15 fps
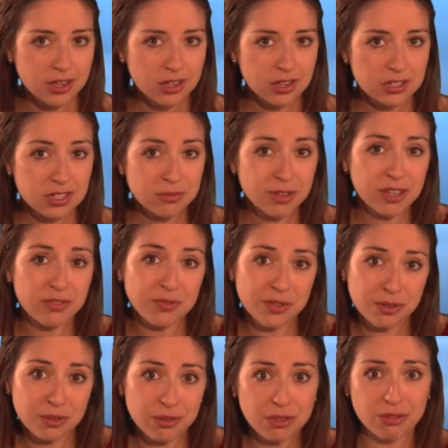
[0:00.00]
to make
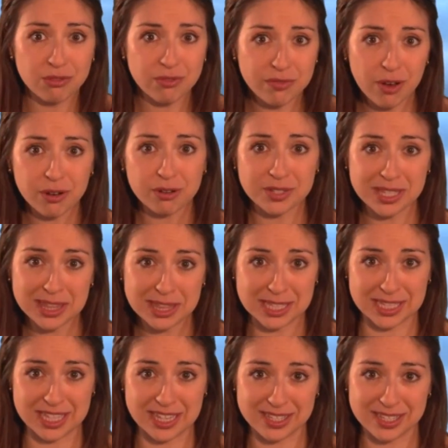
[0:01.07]
food through
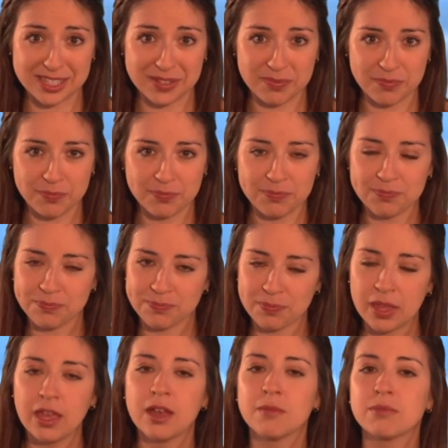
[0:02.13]
photosynthesis.
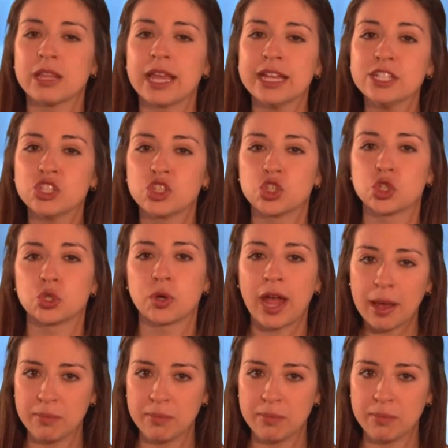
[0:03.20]
Plants trap